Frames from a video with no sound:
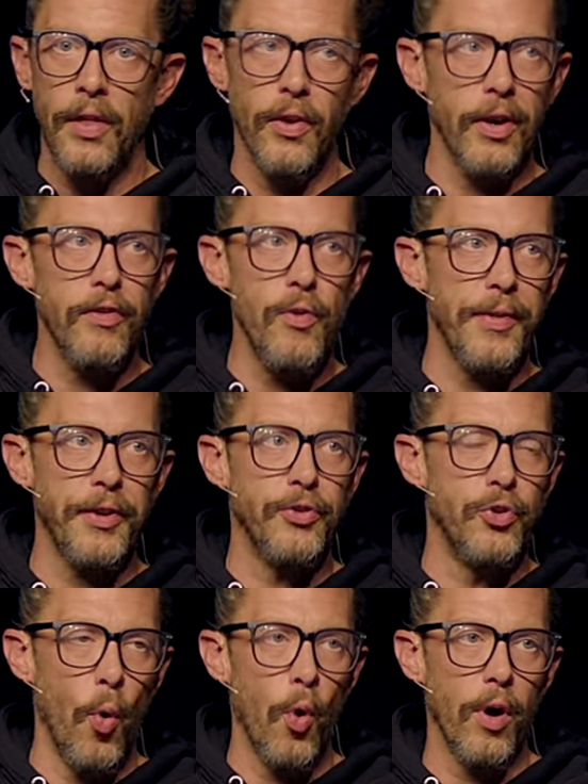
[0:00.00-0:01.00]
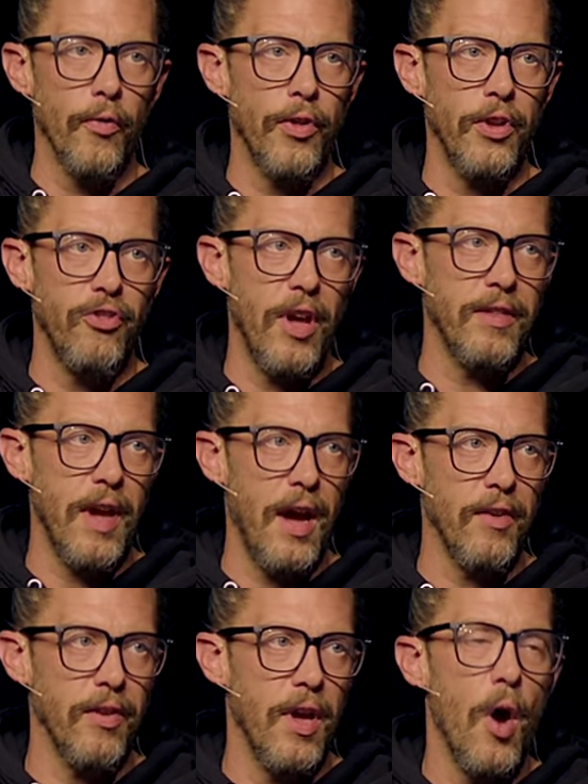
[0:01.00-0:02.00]
There is no other door for the
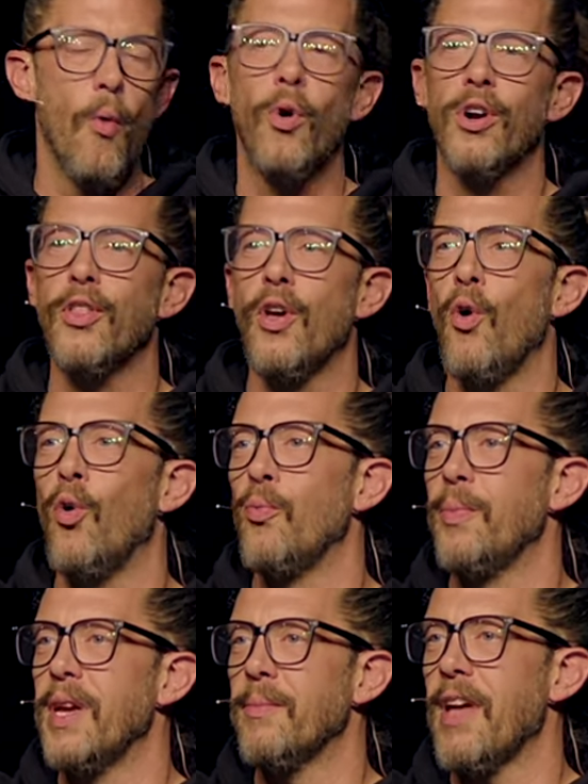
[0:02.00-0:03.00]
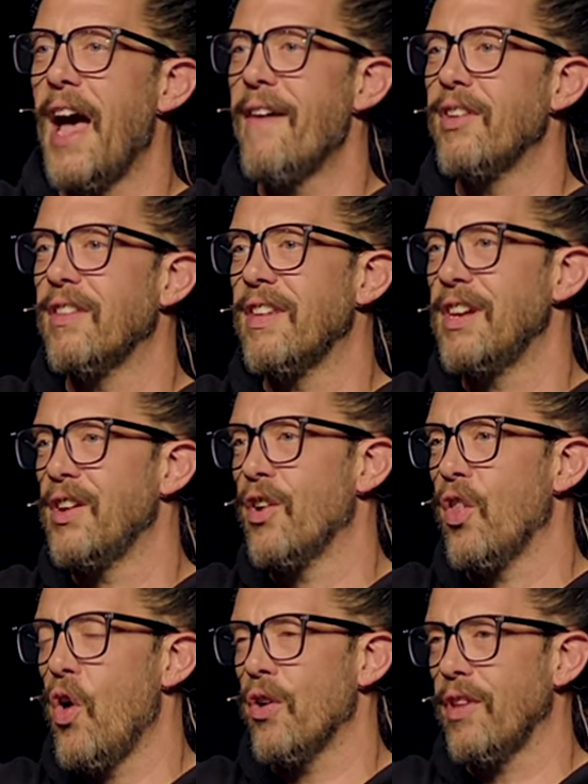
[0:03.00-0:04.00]
Gentiles. One of the old memes, I haven't seen it in
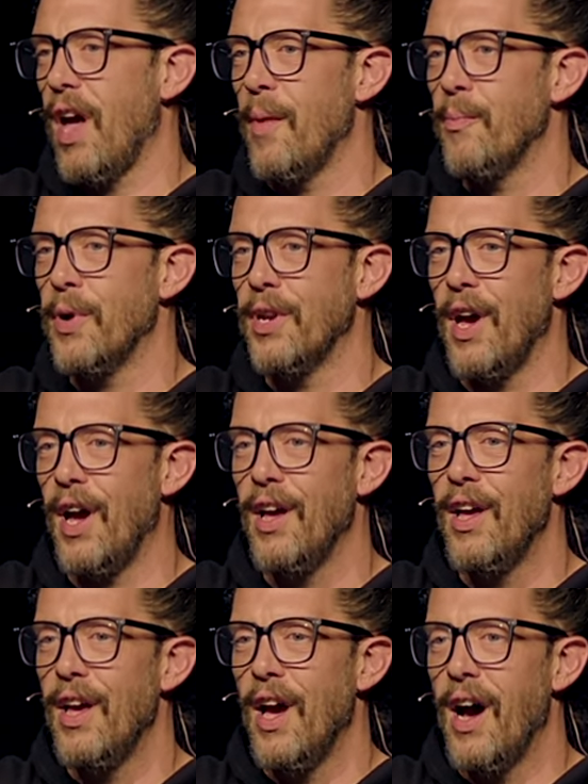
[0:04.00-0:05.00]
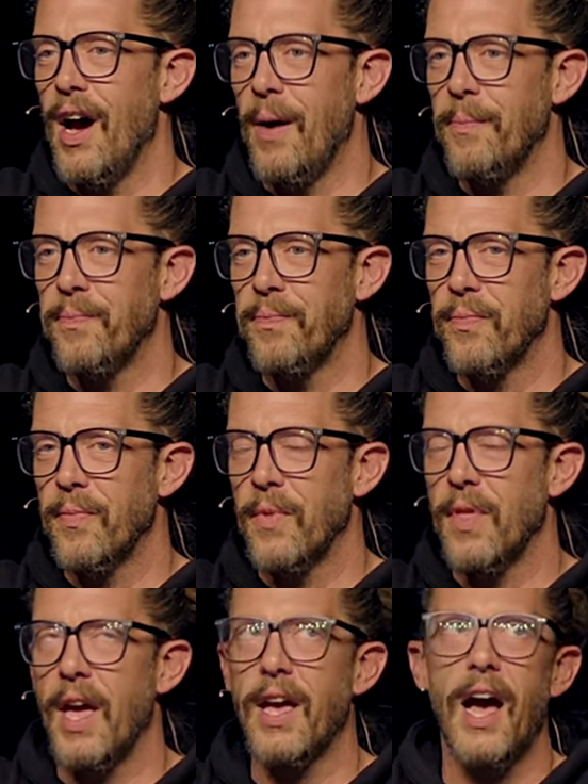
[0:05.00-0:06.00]
a long time, but
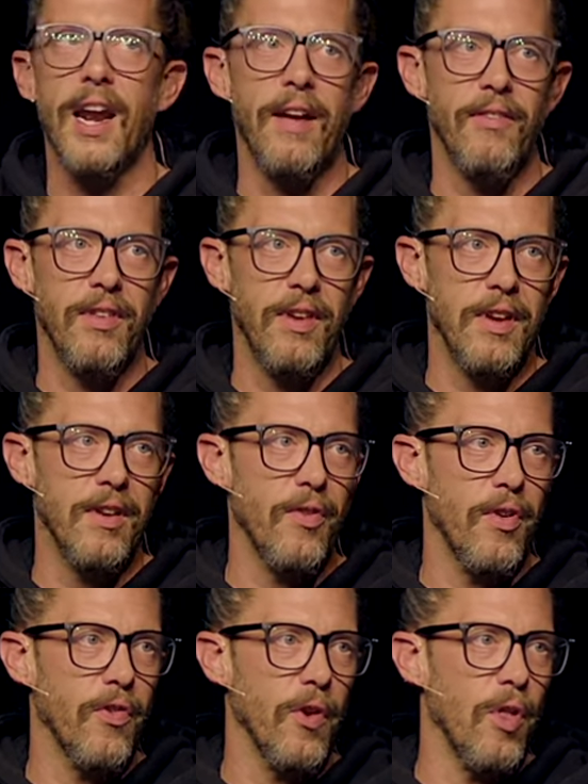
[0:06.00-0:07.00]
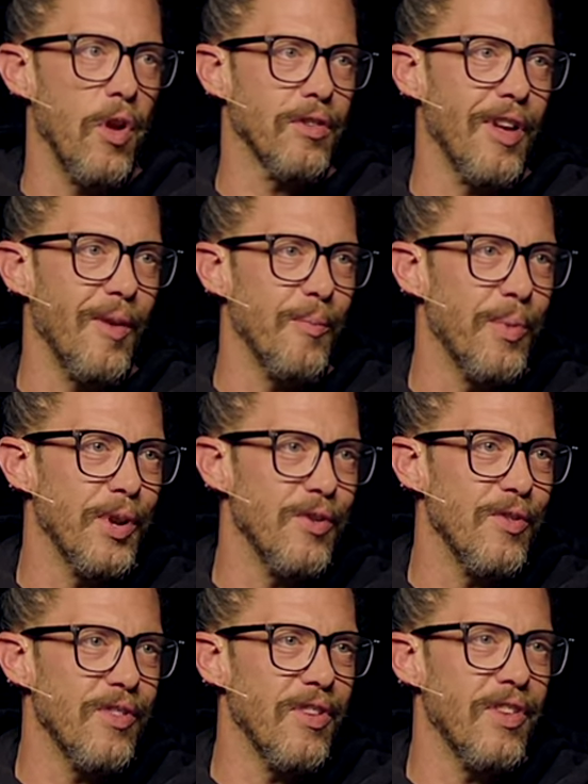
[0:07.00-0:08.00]
thank God I haven't seen it for a long time, but it
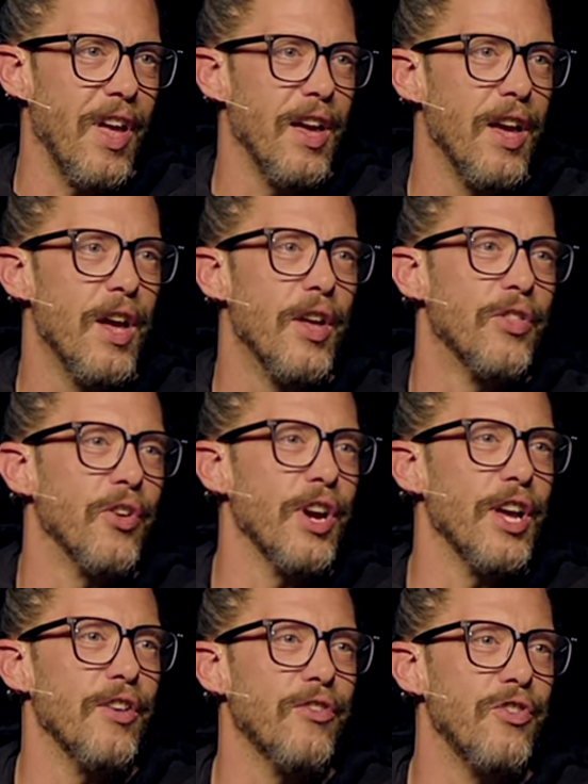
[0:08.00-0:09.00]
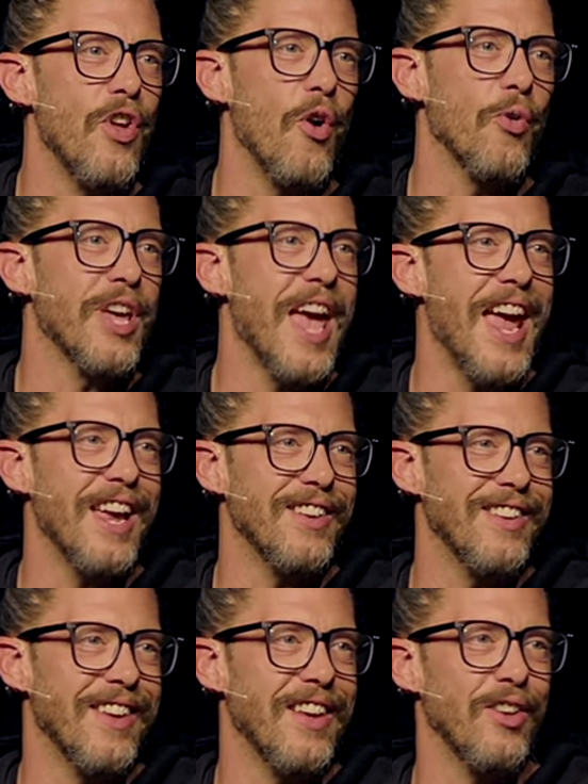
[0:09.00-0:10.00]
used to say, there is no
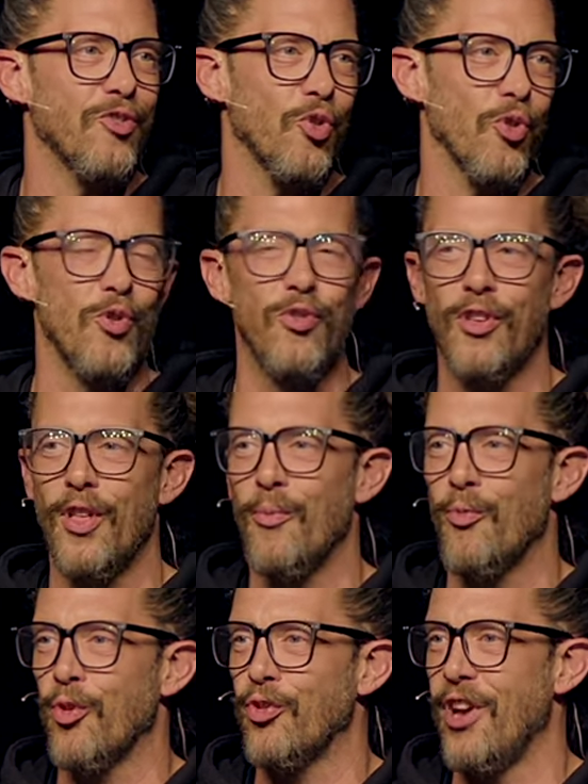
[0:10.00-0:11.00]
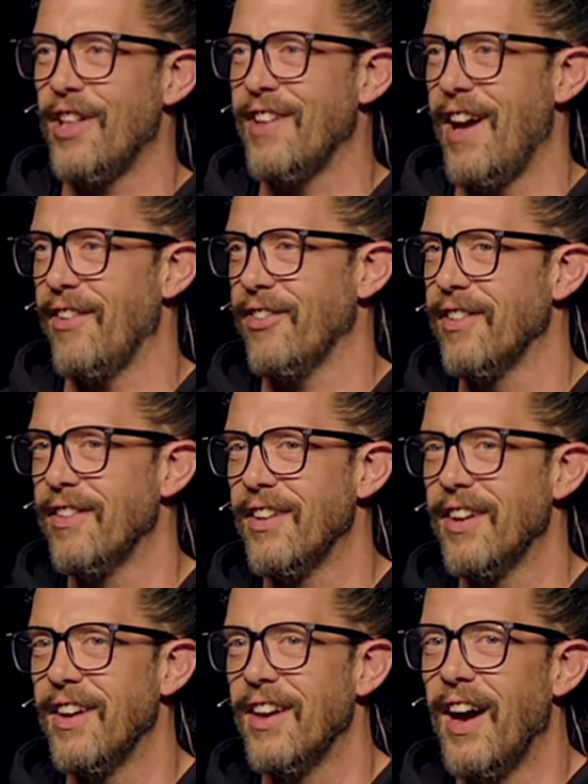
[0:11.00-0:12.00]
gate in Jerusalem for Gentiles.
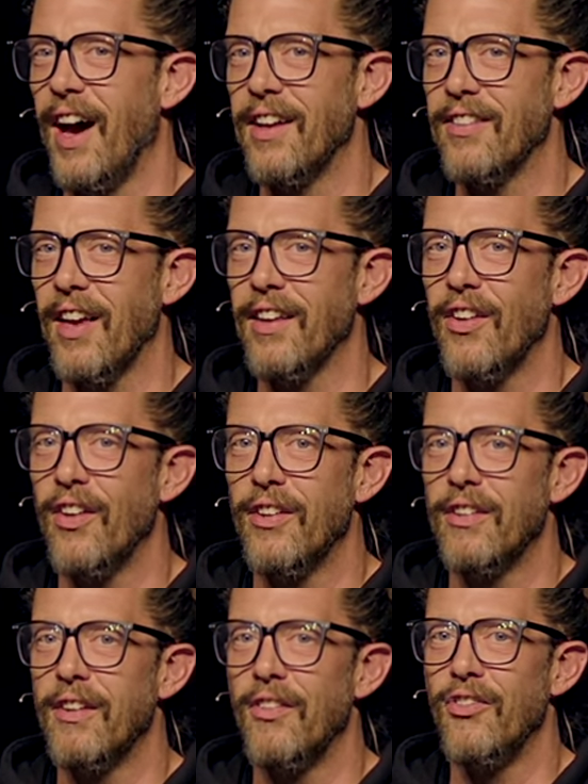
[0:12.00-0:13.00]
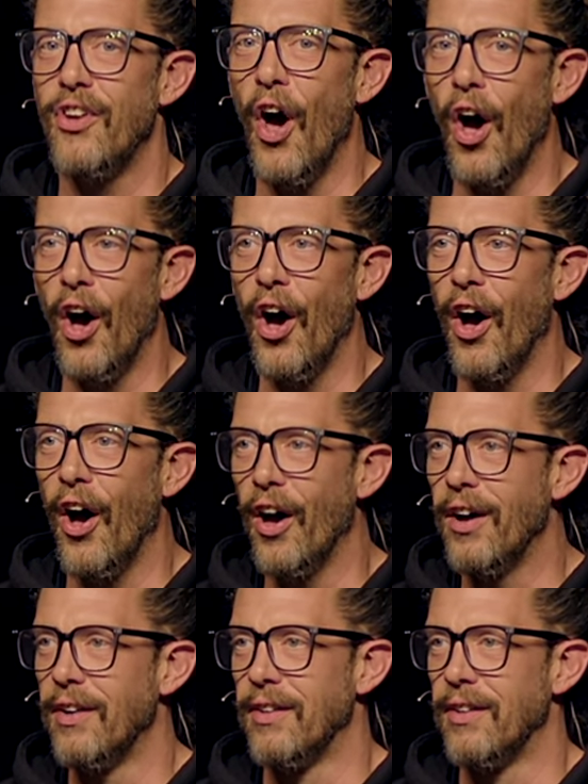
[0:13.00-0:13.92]
And it's like, duh.